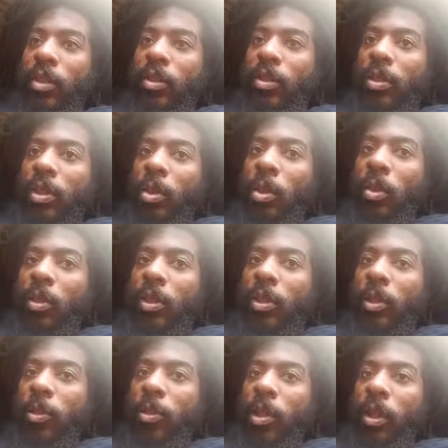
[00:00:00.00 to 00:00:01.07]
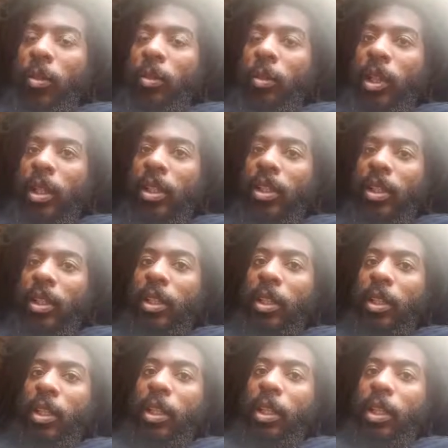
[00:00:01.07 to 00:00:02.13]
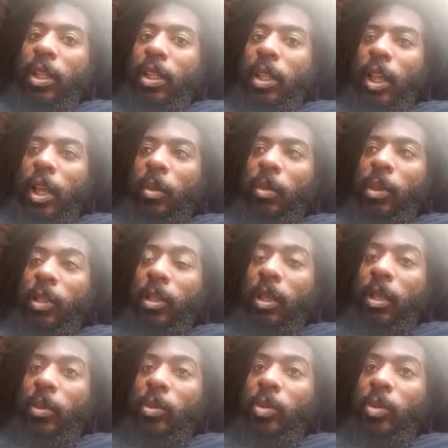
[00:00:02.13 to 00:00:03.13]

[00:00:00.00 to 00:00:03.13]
someone wants to build a mansion, that would be dumb to